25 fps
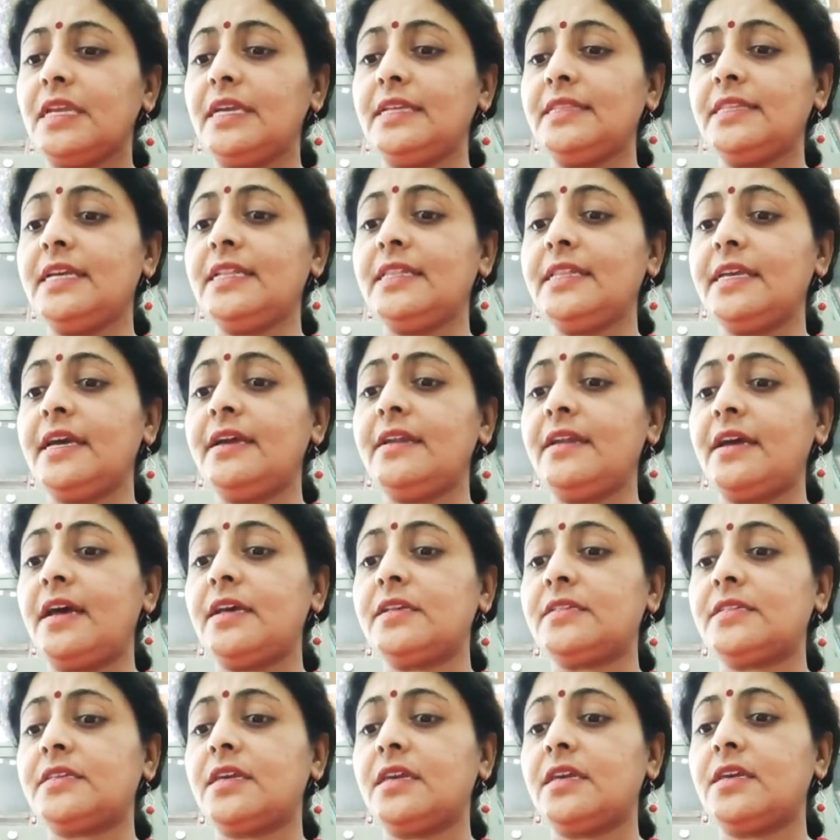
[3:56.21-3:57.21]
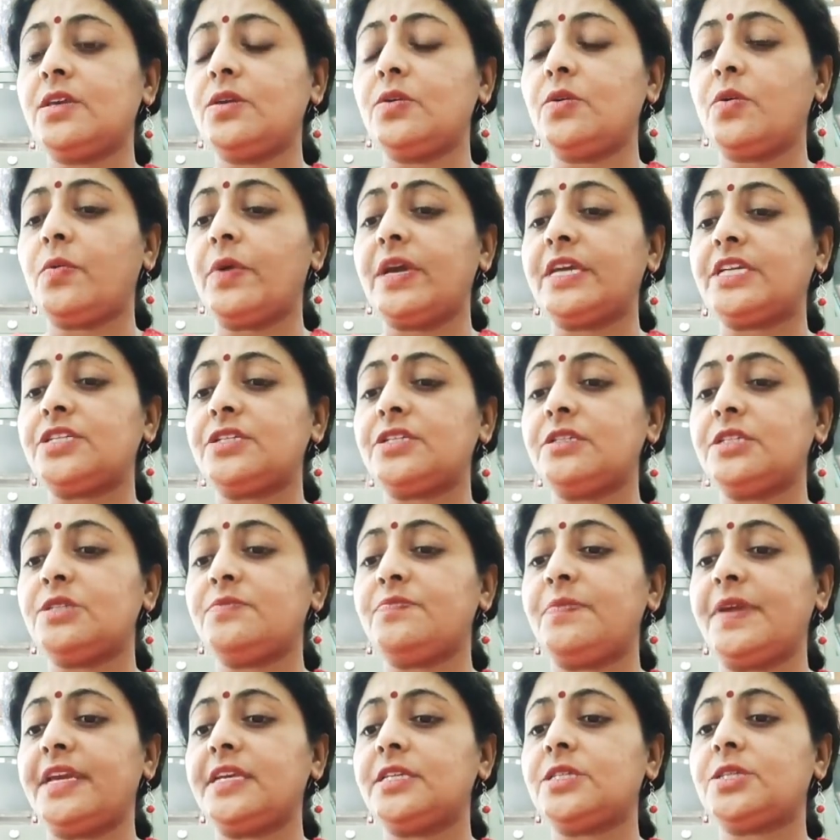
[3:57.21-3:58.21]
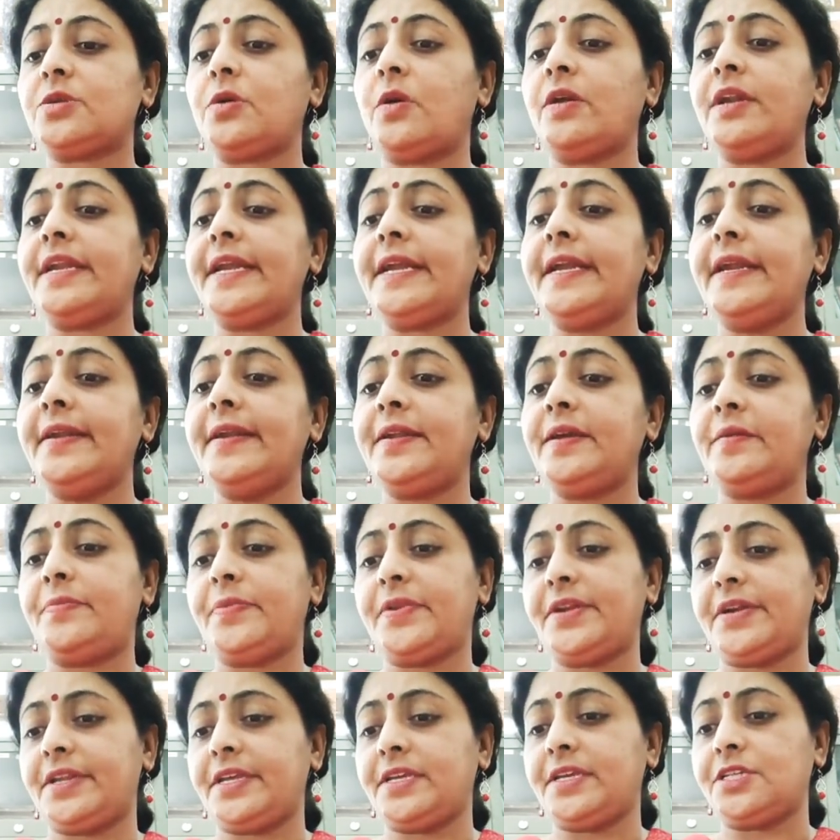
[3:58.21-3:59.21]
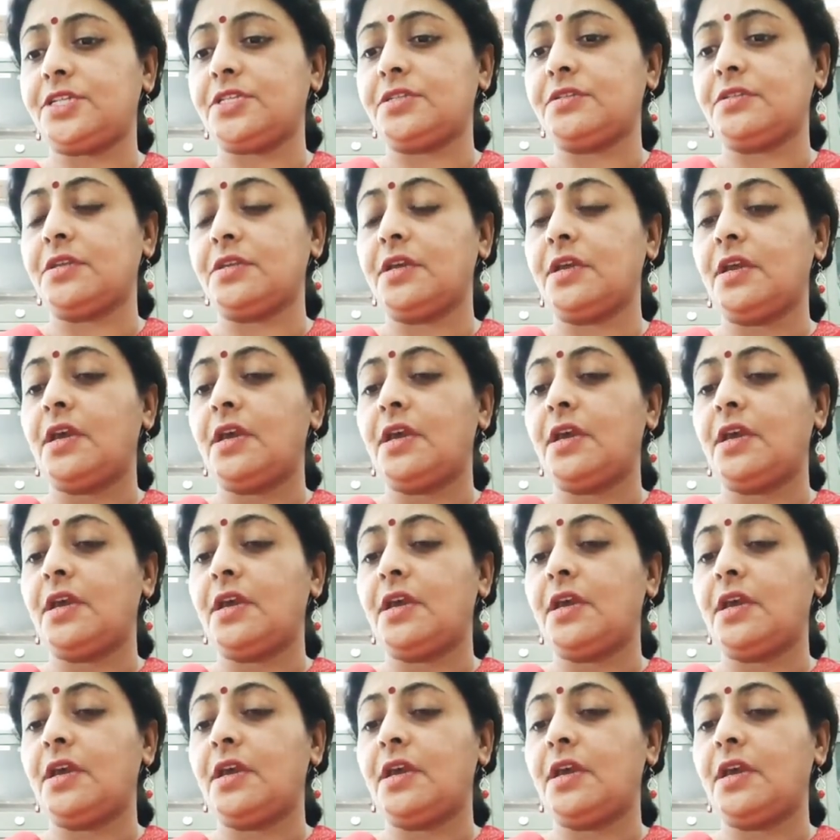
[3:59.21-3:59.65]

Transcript: that they are asking you questions based on interpretation.